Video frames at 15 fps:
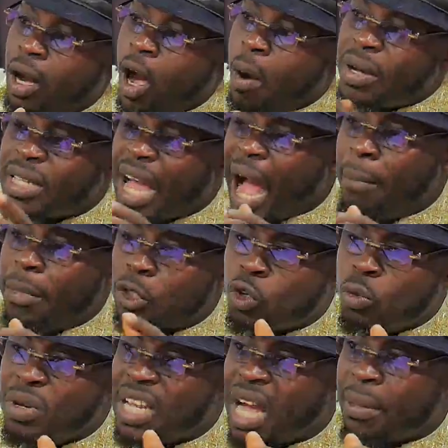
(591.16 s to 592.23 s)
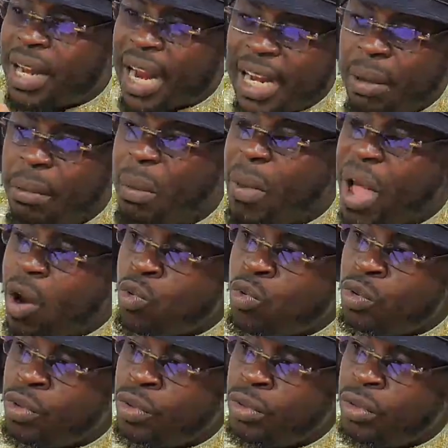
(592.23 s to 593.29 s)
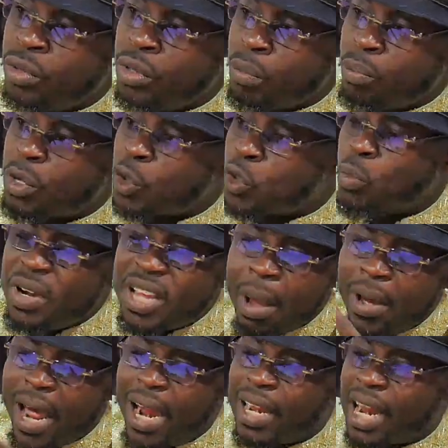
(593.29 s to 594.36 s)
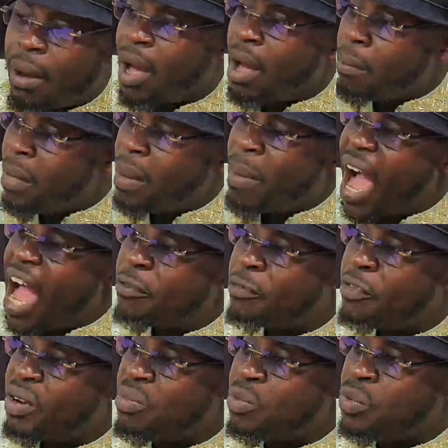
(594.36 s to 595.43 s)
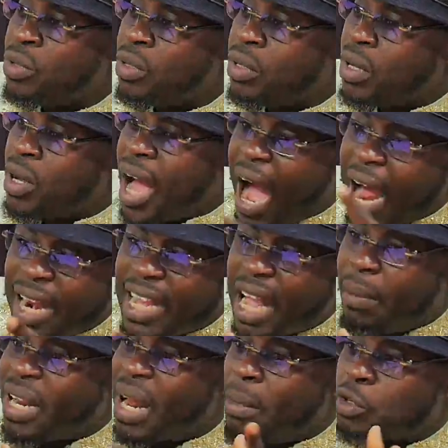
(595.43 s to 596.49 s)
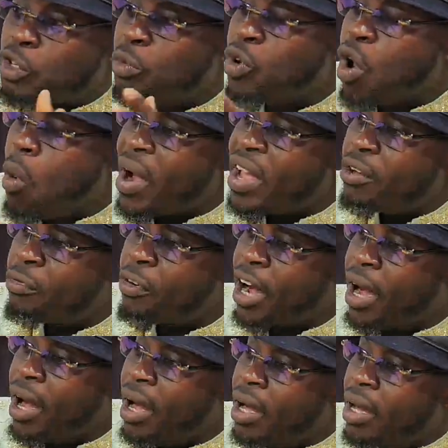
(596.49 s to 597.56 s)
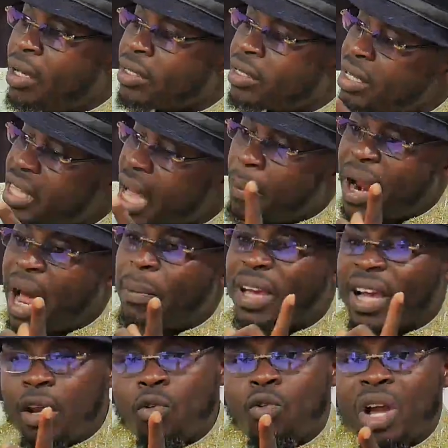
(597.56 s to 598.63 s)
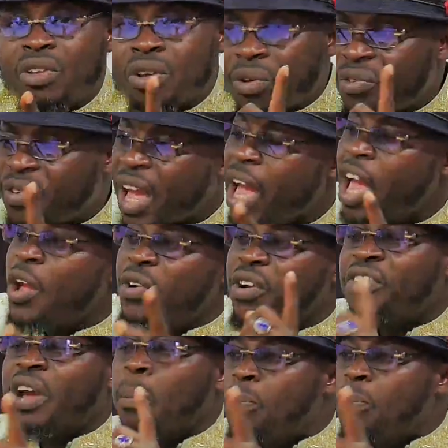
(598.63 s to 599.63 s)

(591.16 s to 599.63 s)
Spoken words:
I was a messuming Yamin and I'm a bear. Messuming Yamin, I'm a free moon. I didn't Yamin, I'm a summoner. sister bra me kanu kwa chwe hwehwe